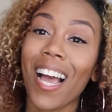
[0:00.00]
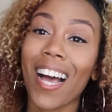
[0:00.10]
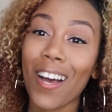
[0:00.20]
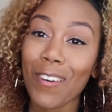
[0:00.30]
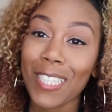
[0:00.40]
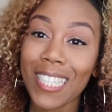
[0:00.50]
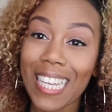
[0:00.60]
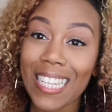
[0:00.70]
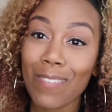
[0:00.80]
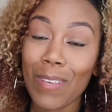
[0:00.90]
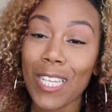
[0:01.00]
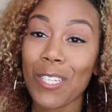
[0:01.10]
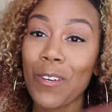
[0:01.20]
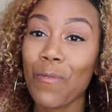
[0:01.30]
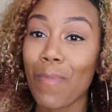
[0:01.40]
uh, which leads me
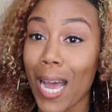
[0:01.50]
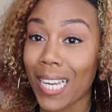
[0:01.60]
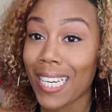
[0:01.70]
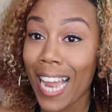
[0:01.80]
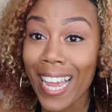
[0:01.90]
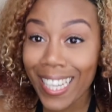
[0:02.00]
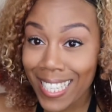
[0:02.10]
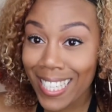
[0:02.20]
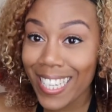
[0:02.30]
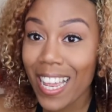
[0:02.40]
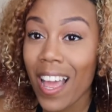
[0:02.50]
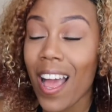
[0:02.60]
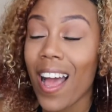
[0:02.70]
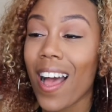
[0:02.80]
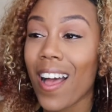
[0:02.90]
to my next
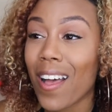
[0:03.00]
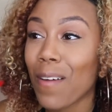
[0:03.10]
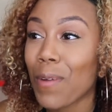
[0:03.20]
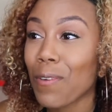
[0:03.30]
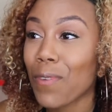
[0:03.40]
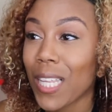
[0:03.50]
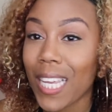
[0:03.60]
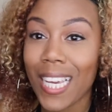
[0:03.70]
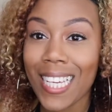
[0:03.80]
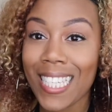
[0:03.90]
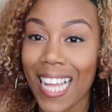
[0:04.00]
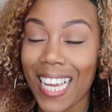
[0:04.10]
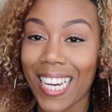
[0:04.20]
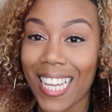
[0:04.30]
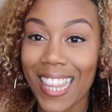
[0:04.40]
um, really
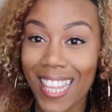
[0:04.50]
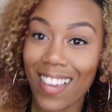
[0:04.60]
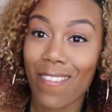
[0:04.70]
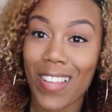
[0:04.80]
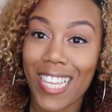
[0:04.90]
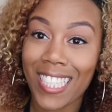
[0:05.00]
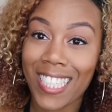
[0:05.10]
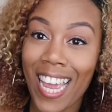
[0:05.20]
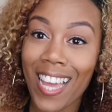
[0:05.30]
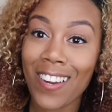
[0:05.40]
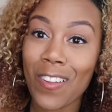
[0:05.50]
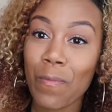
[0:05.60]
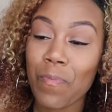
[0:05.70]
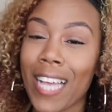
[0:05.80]
exciting thing for this channel.